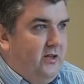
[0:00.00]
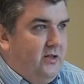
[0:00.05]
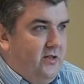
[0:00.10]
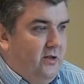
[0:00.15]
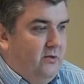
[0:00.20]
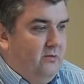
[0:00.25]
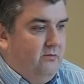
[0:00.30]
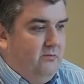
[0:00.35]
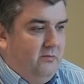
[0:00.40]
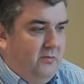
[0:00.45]

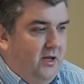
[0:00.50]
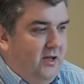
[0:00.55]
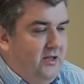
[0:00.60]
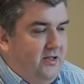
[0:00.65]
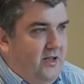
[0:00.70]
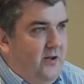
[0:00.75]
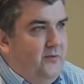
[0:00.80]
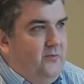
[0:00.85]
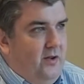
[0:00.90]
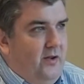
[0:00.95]
so I
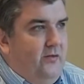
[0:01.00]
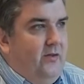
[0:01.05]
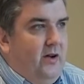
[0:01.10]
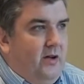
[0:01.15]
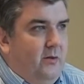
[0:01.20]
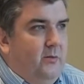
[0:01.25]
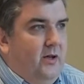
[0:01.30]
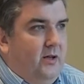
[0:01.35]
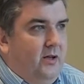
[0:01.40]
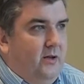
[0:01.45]
definitely
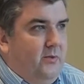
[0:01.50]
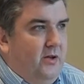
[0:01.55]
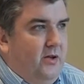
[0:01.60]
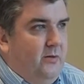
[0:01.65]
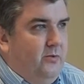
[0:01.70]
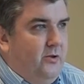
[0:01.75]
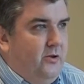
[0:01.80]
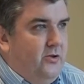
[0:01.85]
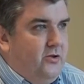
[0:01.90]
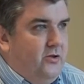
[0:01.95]
recommend that
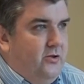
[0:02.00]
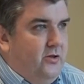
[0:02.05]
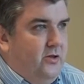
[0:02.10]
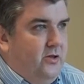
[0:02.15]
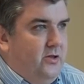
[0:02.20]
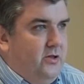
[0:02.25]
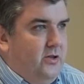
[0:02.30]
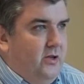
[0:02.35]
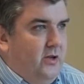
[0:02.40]
people should